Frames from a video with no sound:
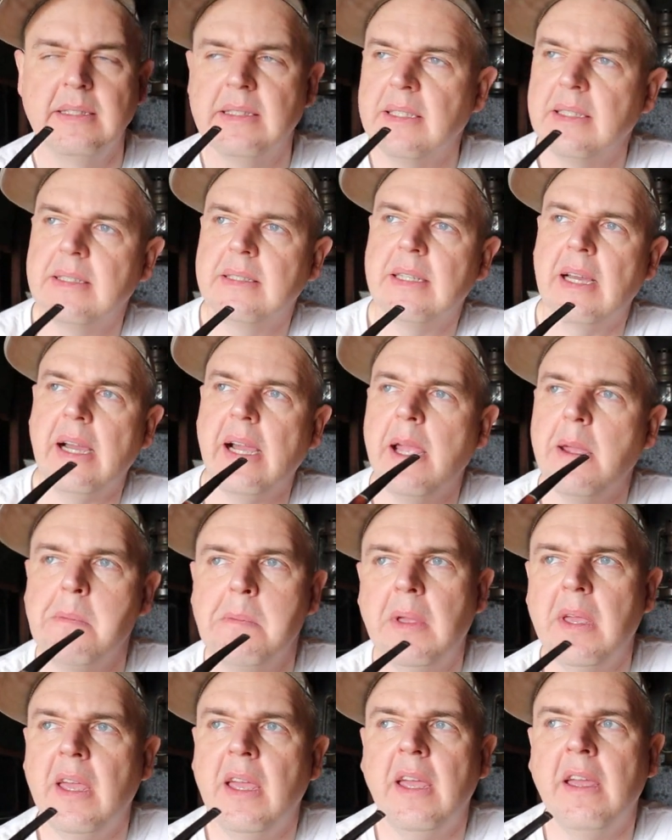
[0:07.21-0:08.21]
in the
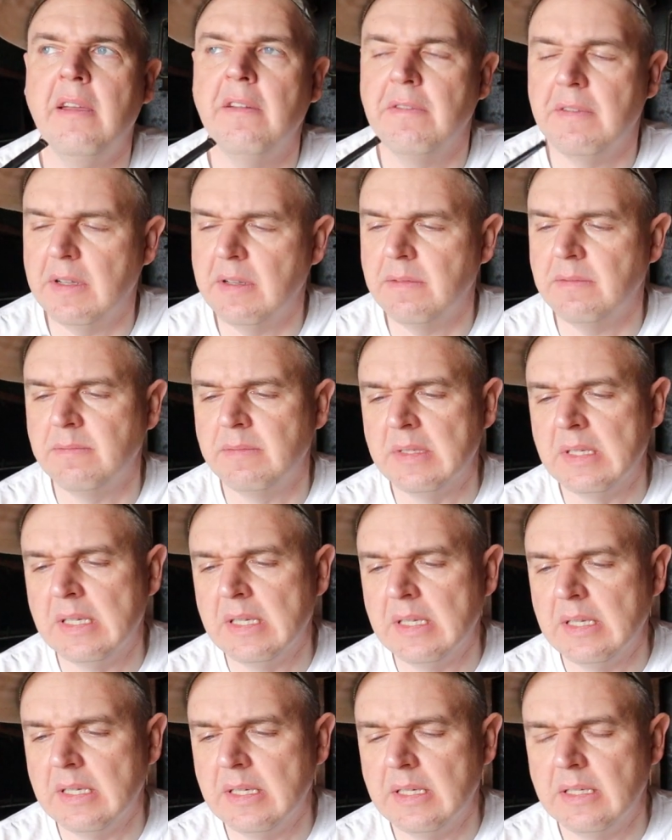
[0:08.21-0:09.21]
time cave and
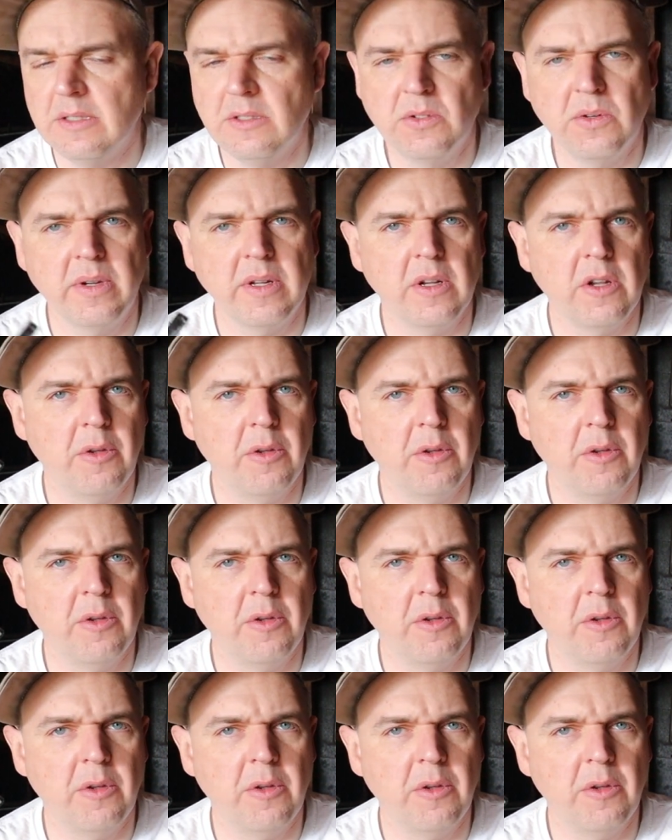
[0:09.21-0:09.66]
enjoying